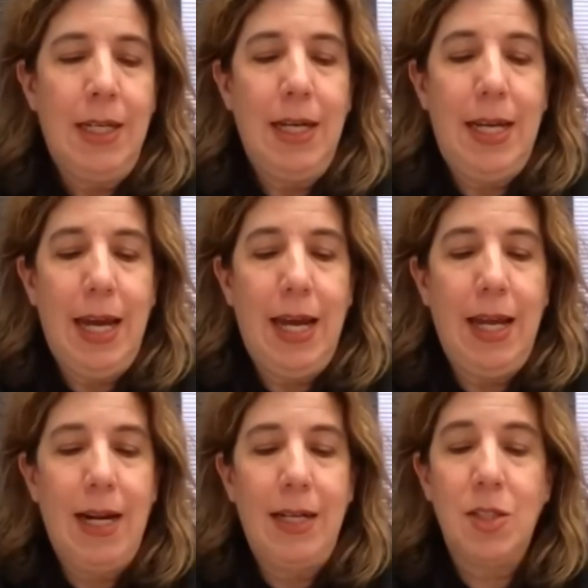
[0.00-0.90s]

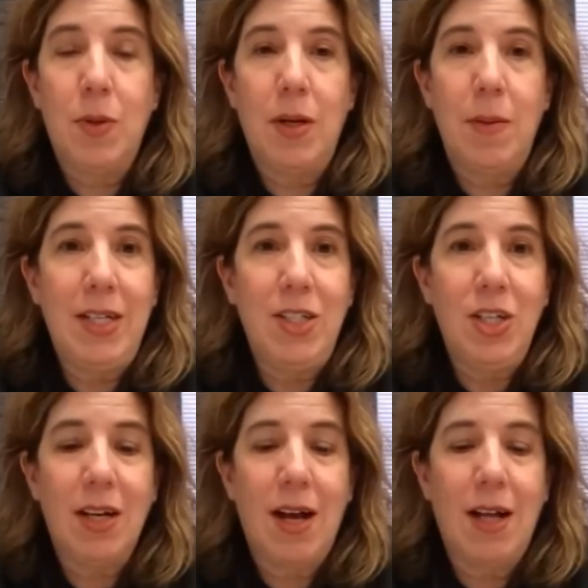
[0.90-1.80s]
Again, I just want to
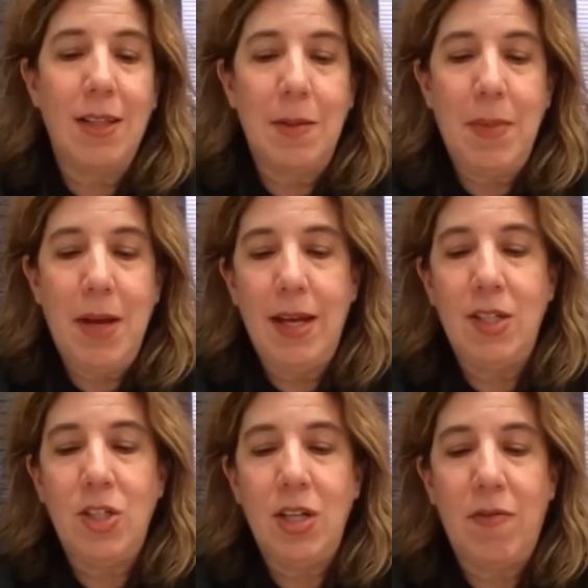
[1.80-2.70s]
mention Colleen May
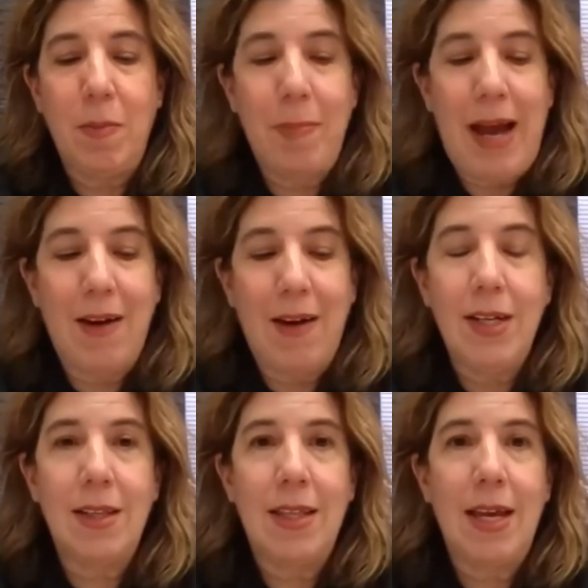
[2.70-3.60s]
and Jennifer
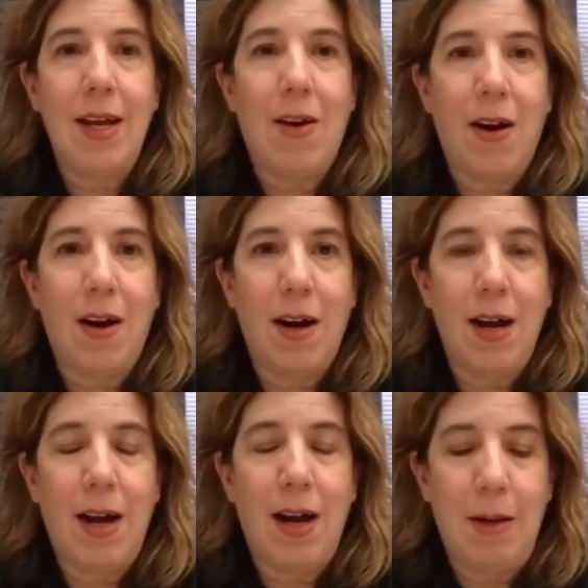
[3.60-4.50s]
Barrett. They
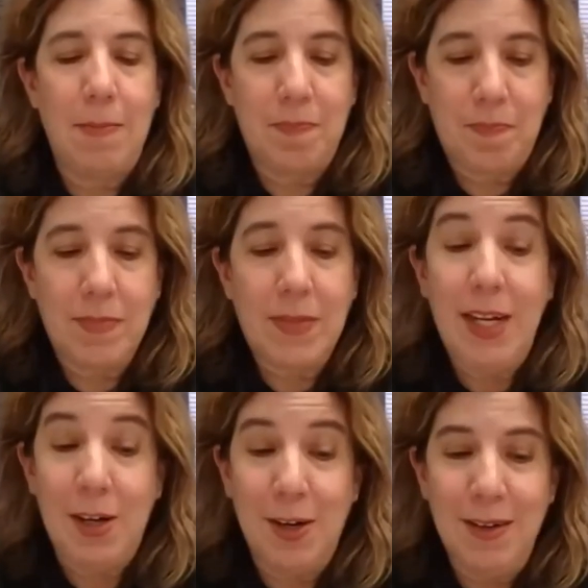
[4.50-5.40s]
are
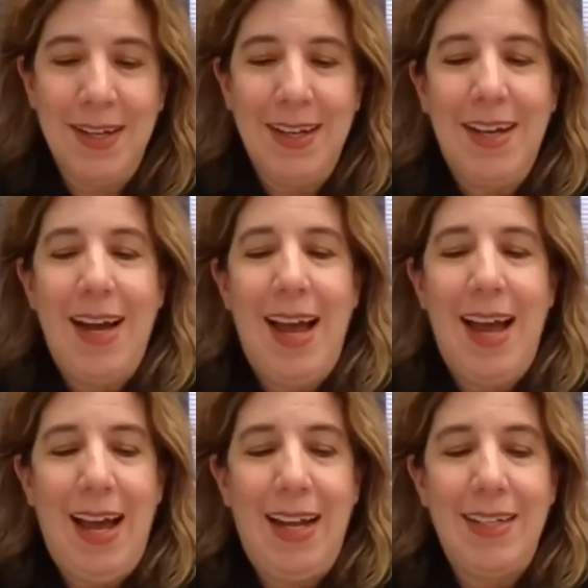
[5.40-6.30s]
here
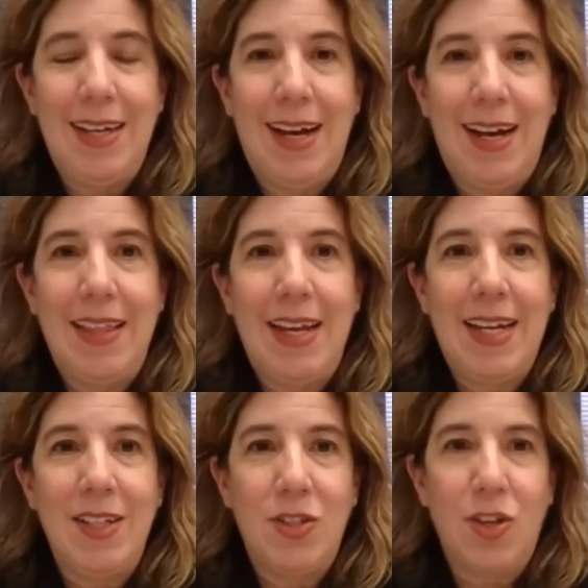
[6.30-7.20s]
and they
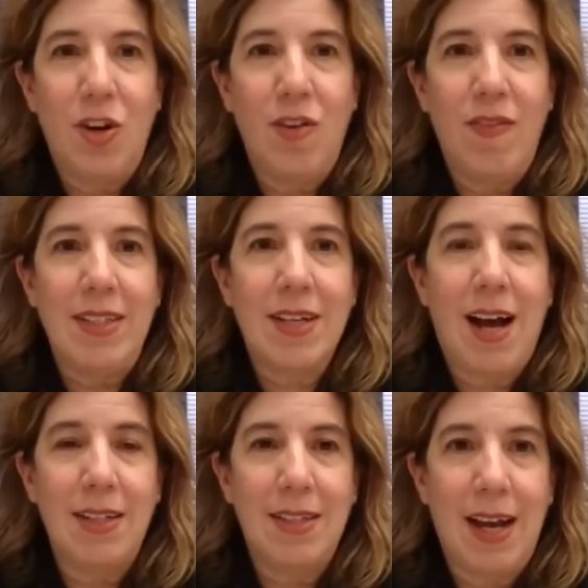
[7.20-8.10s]
can serve as
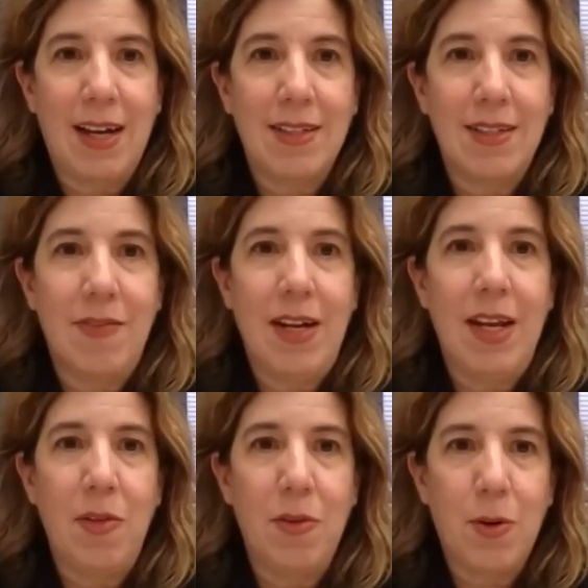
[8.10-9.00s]
contacts if
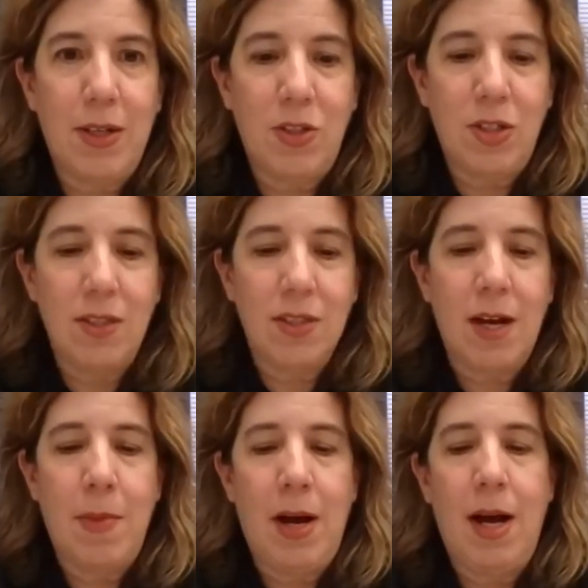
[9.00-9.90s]
any other questions
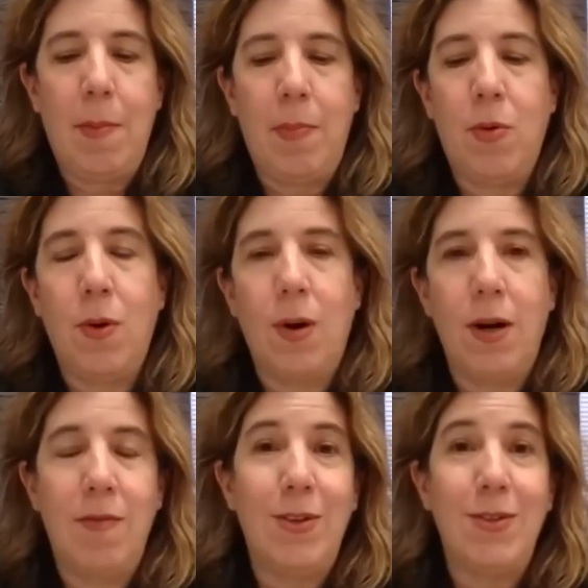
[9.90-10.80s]
come up
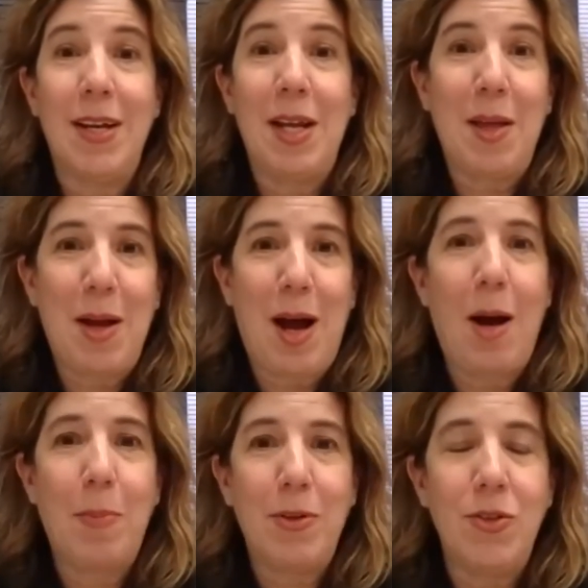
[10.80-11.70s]
or if there's any
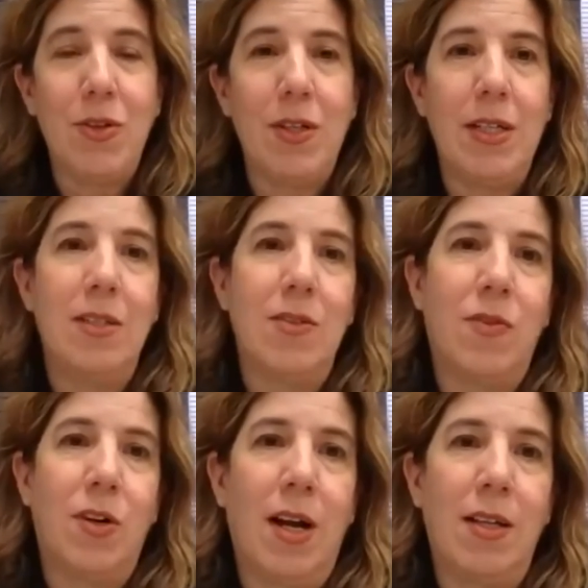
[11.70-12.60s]
opportunities
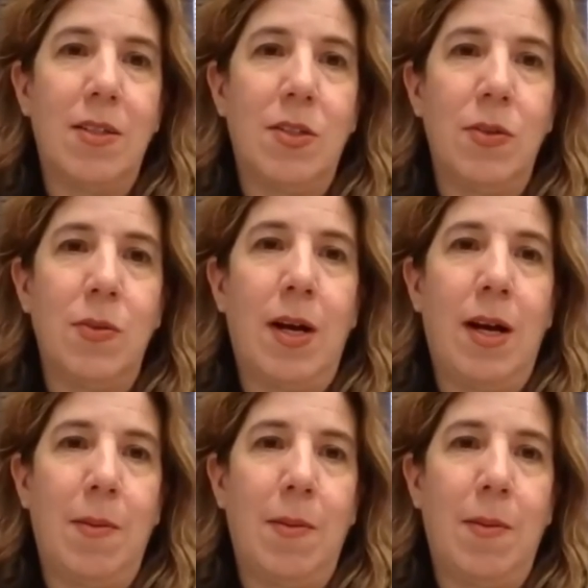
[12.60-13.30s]
for us to